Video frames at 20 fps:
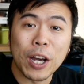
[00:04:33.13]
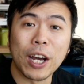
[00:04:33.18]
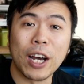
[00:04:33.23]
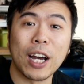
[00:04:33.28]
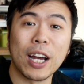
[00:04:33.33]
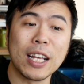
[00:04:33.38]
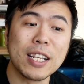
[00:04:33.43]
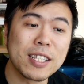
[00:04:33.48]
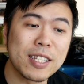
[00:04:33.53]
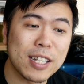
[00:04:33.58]

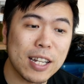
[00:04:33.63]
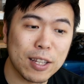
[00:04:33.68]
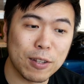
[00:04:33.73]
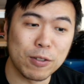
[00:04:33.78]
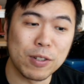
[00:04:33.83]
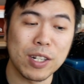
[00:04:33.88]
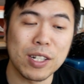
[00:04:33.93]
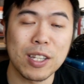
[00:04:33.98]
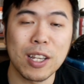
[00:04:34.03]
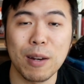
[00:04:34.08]
Uh, instead,
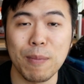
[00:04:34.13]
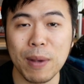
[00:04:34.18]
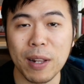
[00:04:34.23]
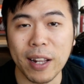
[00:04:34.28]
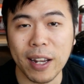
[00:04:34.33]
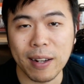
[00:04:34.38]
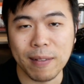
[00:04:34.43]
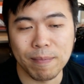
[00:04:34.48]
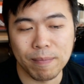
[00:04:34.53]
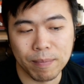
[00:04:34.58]
they're just going to be
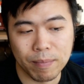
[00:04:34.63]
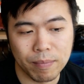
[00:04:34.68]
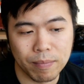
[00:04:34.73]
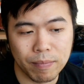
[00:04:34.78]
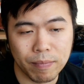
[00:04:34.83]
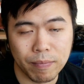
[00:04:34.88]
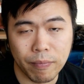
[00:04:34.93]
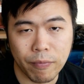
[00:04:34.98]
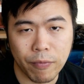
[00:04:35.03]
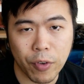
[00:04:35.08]
like,
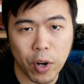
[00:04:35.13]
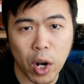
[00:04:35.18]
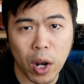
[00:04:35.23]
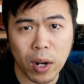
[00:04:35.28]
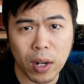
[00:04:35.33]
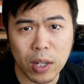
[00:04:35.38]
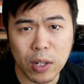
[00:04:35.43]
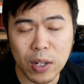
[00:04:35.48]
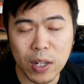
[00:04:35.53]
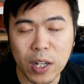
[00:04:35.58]

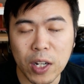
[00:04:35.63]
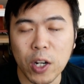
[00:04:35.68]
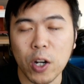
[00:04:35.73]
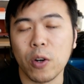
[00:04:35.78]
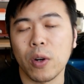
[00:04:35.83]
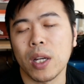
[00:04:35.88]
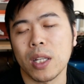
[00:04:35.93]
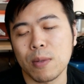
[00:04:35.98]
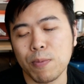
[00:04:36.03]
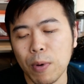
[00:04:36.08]
Frog, you can
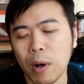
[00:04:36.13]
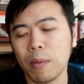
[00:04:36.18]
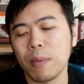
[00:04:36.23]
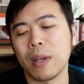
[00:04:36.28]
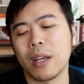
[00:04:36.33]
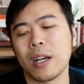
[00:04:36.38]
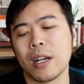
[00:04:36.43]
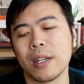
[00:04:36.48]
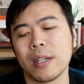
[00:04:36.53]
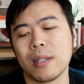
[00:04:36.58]
go. It's
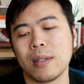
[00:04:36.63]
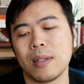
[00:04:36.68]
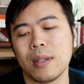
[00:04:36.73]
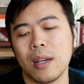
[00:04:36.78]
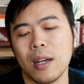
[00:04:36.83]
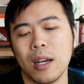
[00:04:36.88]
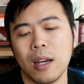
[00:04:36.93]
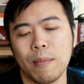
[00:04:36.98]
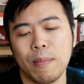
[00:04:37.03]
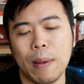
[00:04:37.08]
probably because
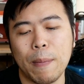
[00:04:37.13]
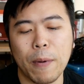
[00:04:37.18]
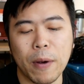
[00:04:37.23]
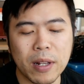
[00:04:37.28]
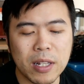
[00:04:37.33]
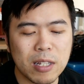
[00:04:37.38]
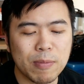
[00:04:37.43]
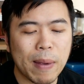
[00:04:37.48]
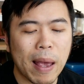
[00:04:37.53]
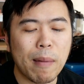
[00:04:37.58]
people
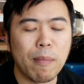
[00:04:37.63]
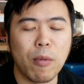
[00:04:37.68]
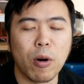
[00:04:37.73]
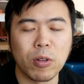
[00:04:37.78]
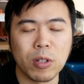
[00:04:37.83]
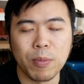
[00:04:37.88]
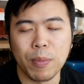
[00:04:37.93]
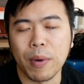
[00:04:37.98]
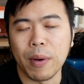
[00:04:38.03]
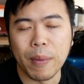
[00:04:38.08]
can spam
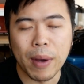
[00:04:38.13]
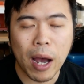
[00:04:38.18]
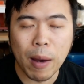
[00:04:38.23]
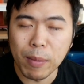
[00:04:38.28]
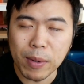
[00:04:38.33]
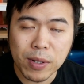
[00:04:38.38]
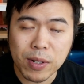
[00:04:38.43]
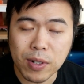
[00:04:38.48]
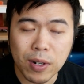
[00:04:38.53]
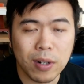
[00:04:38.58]
multiple
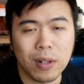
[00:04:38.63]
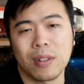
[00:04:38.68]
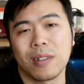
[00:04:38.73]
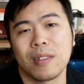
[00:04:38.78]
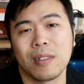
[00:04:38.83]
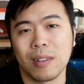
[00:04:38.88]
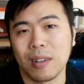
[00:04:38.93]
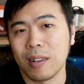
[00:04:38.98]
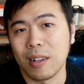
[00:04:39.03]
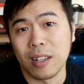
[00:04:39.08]
Bahamut
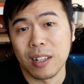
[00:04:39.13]
Sharks.